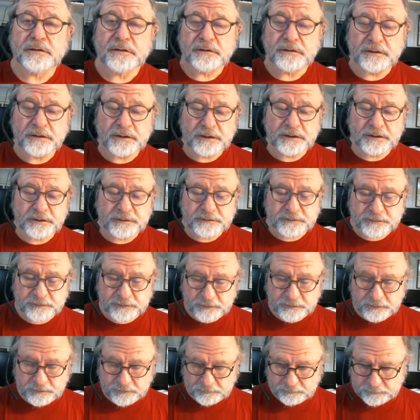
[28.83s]
that
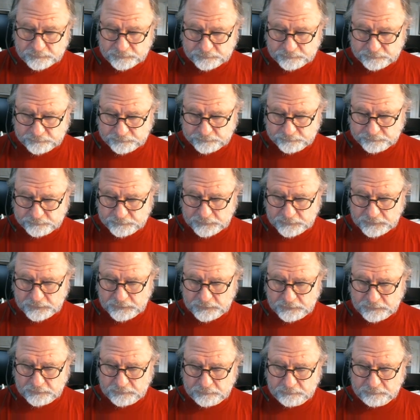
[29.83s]

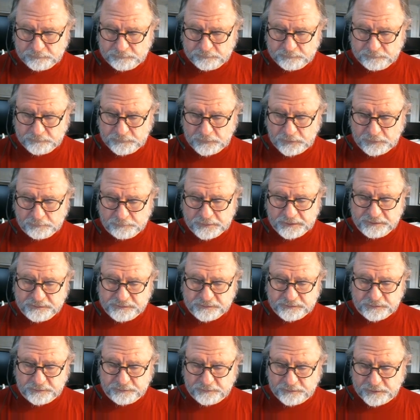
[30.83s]
are
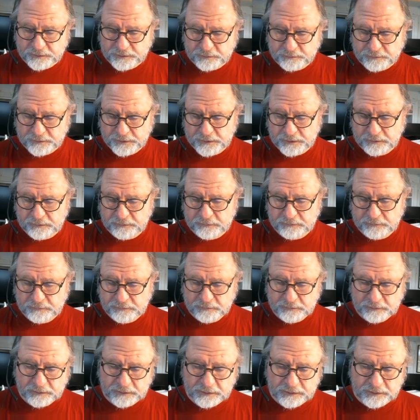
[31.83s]
based in theory,
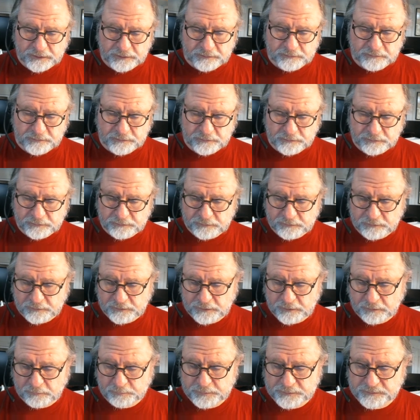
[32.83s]
and they'll
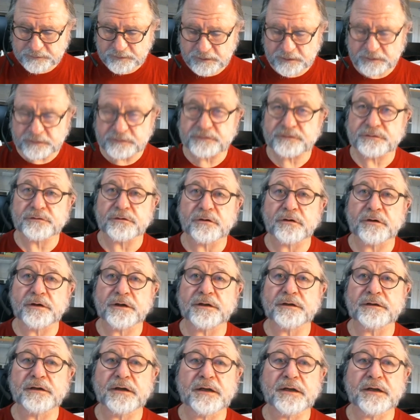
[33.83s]
help us get started.